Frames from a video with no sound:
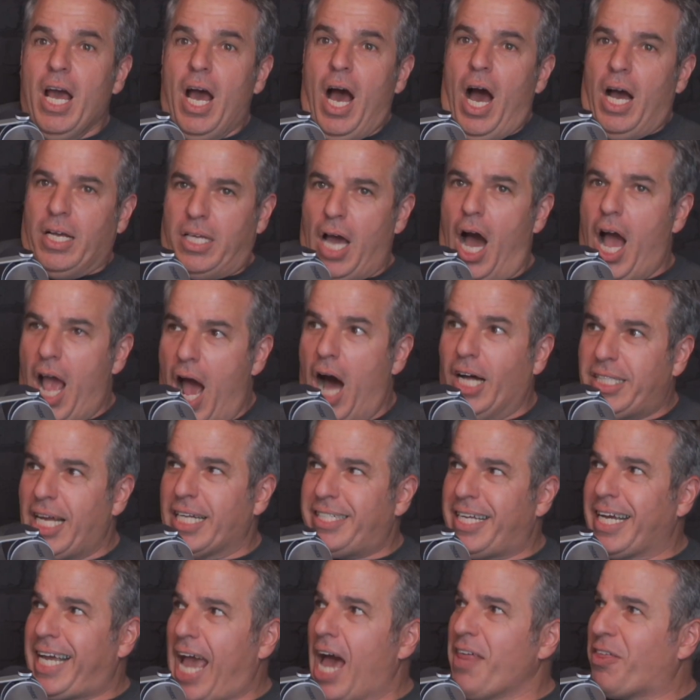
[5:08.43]
"Yo, I held it
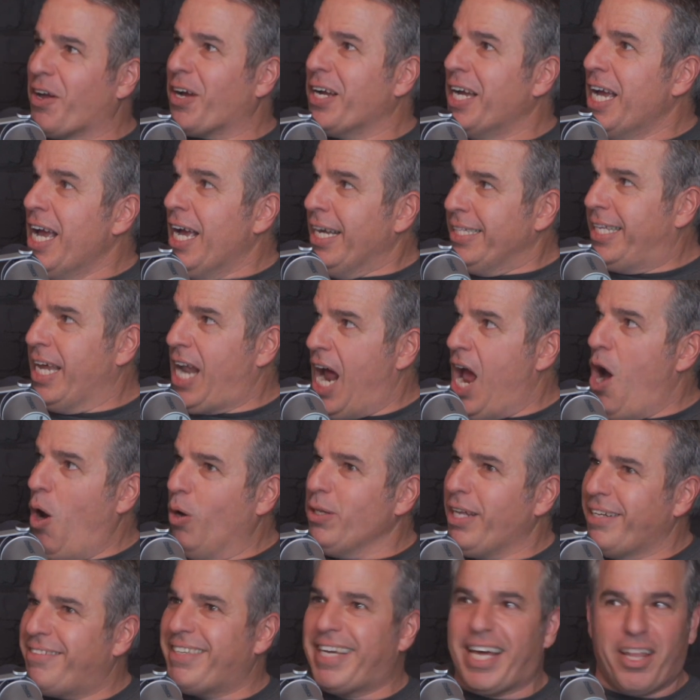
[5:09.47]
together. Did I hold
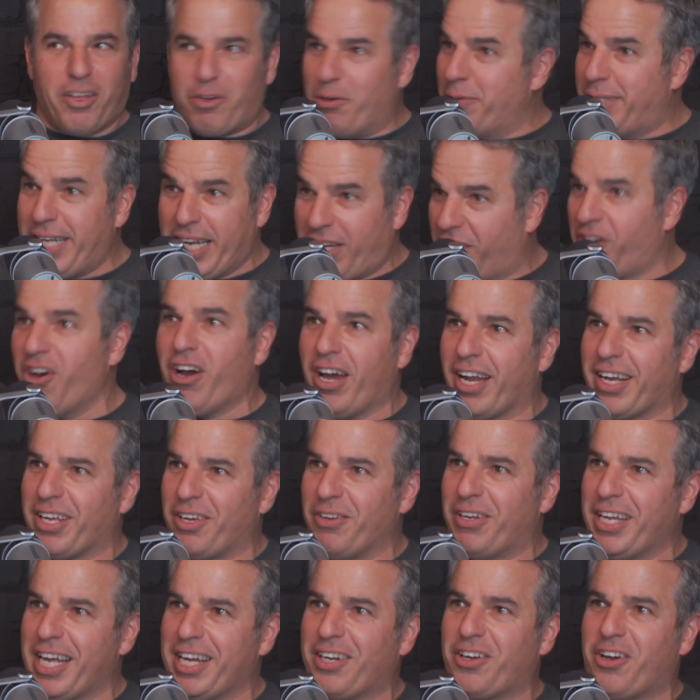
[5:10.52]
it together? You did good. You
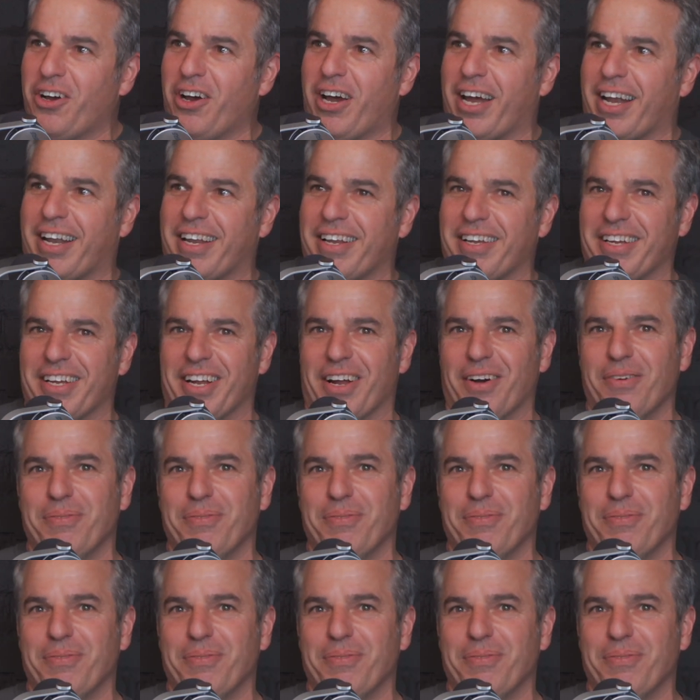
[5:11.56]
did good. You know."